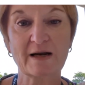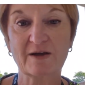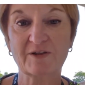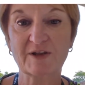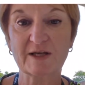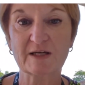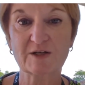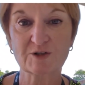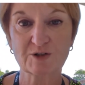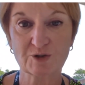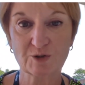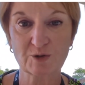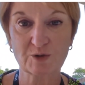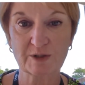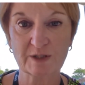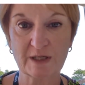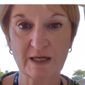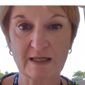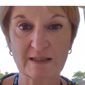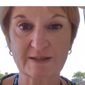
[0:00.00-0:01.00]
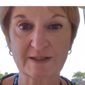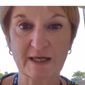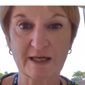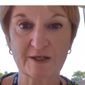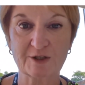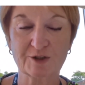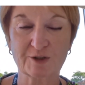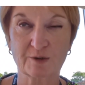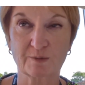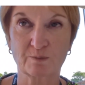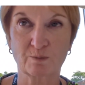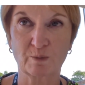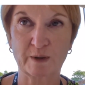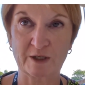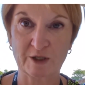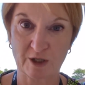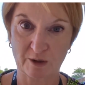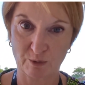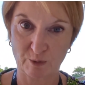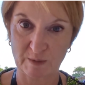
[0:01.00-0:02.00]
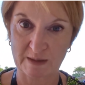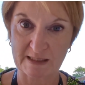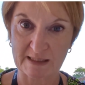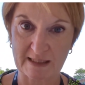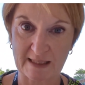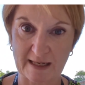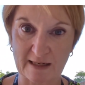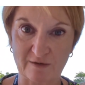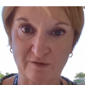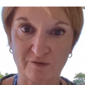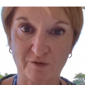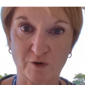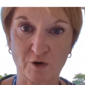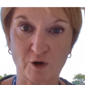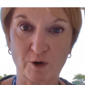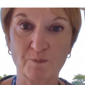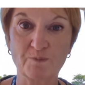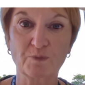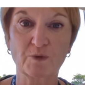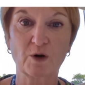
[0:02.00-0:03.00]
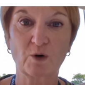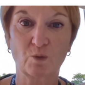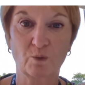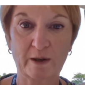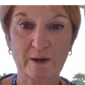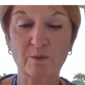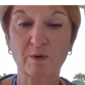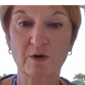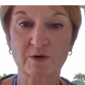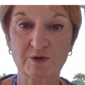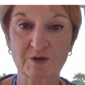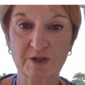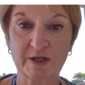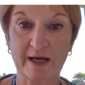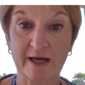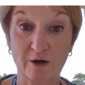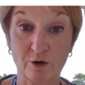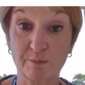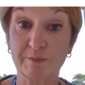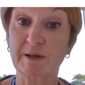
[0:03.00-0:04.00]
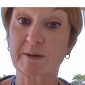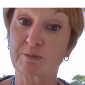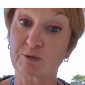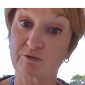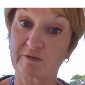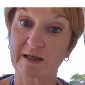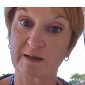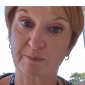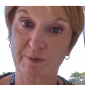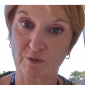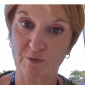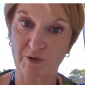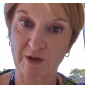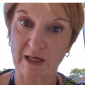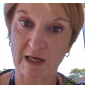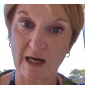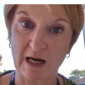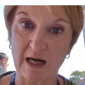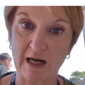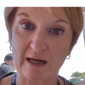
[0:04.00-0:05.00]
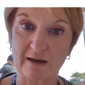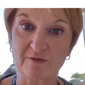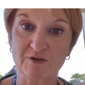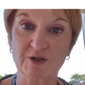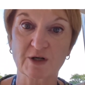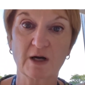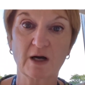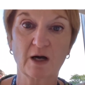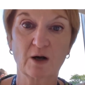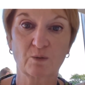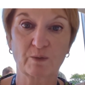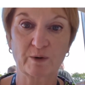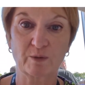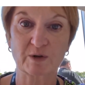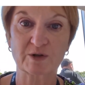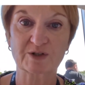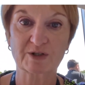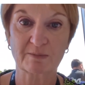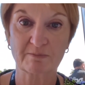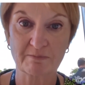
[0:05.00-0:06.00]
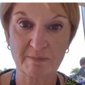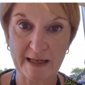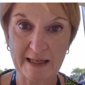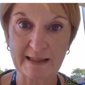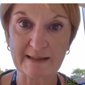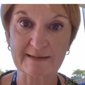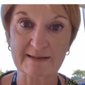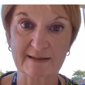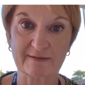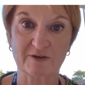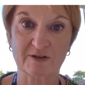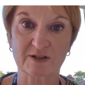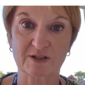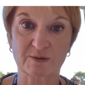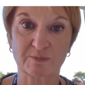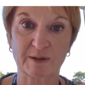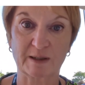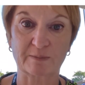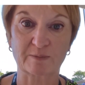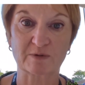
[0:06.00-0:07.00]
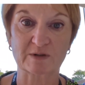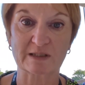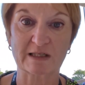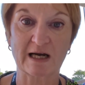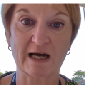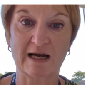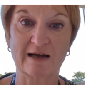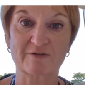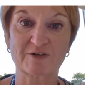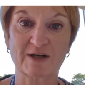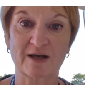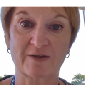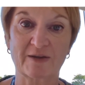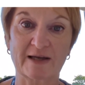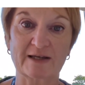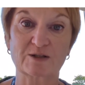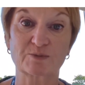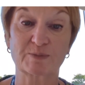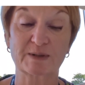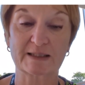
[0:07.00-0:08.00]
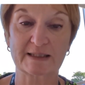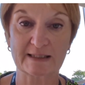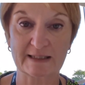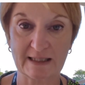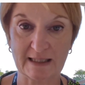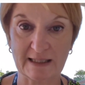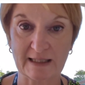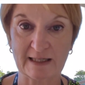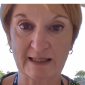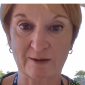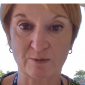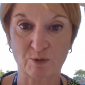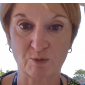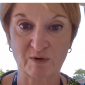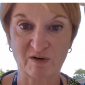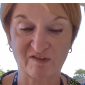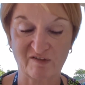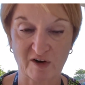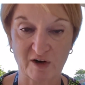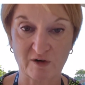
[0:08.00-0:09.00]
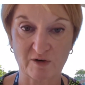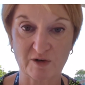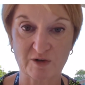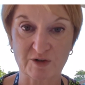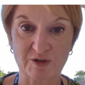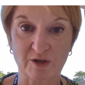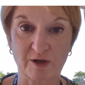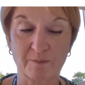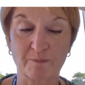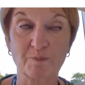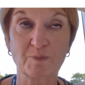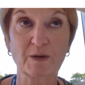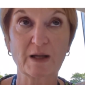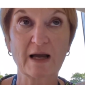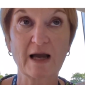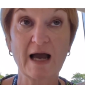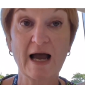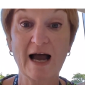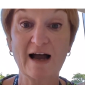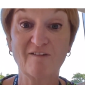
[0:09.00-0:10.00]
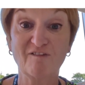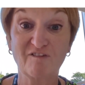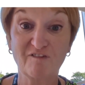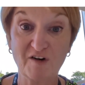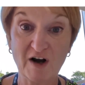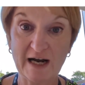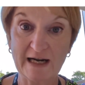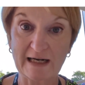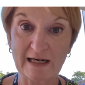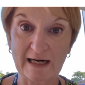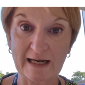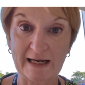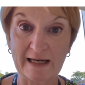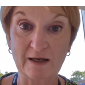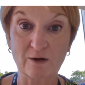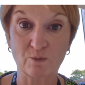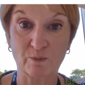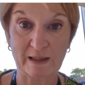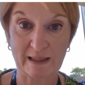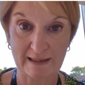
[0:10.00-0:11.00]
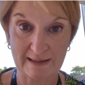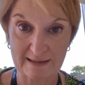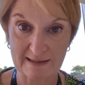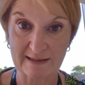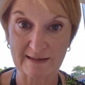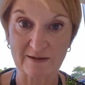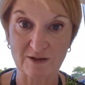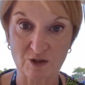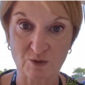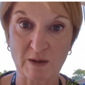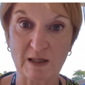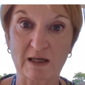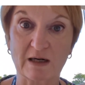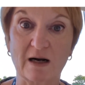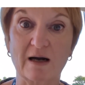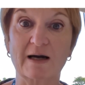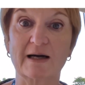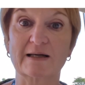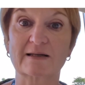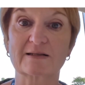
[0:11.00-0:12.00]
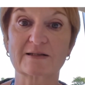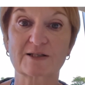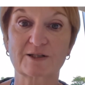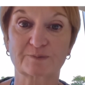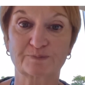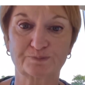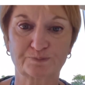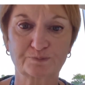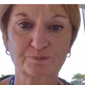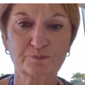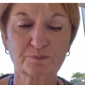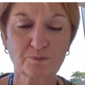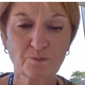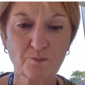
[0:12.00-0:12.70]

And I think as an organisation, we know what we stand for. We want to help people rebuild their lives. We want to make a difference to people's lives, and that's particularly what we focus on. And finally, we listen to our clients.